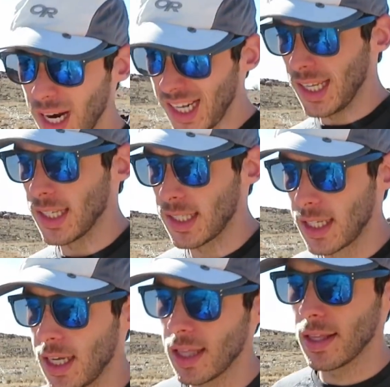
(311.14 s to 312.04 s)

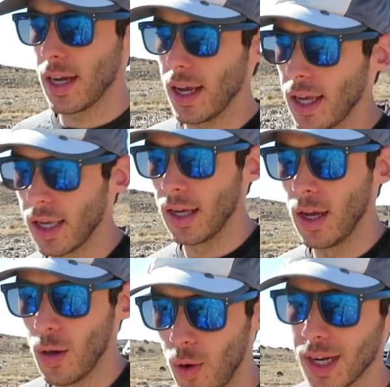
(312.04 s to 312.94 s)
radius that I
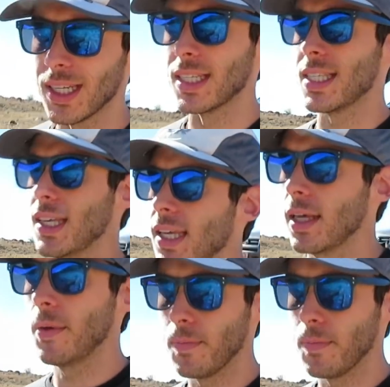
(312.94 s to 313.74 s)
want to see.